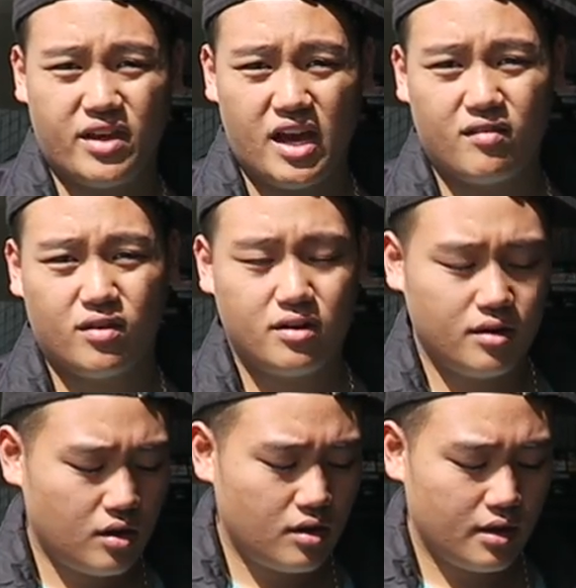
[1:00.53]
if you have one,
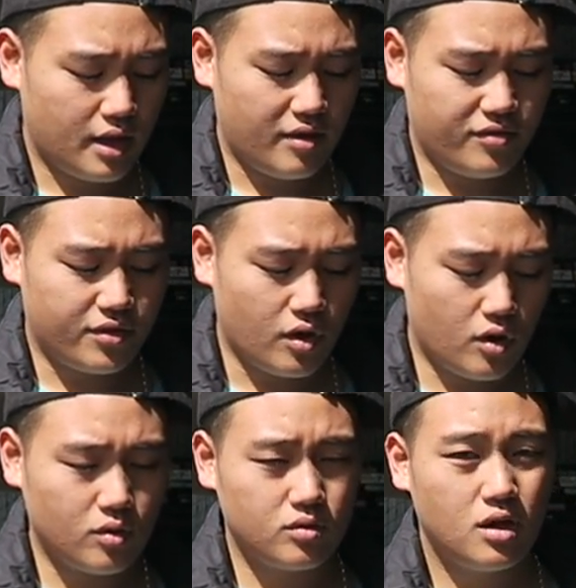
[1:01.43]
and if you
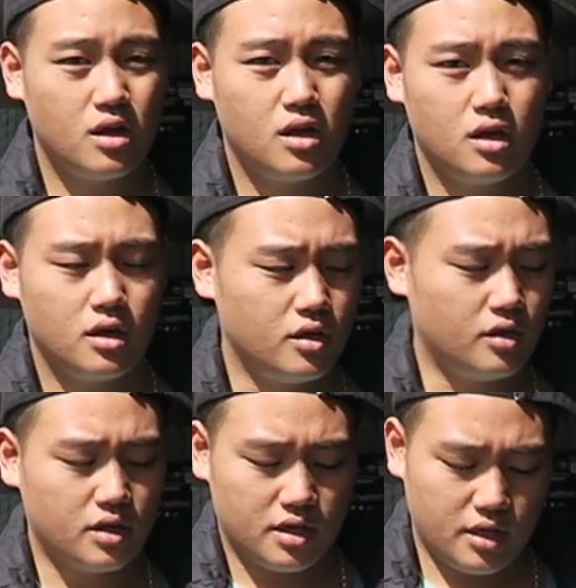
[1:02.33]
don't,
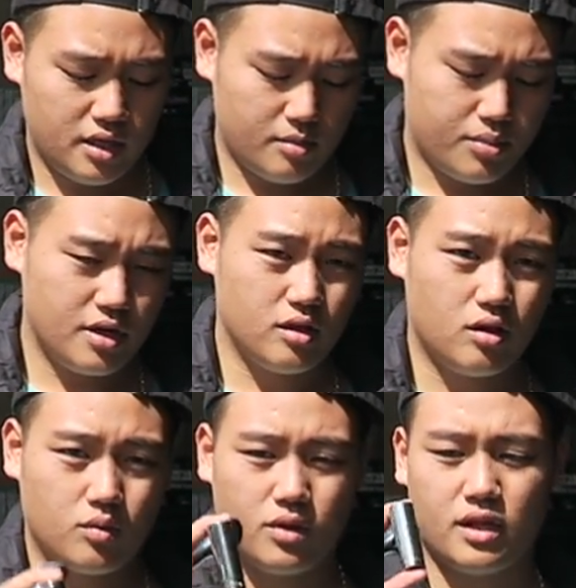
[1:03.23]
you're gonna need a pretty
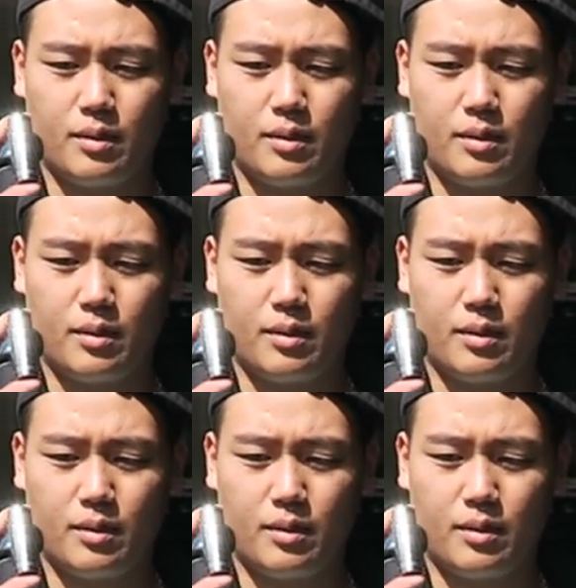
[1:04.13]
long one.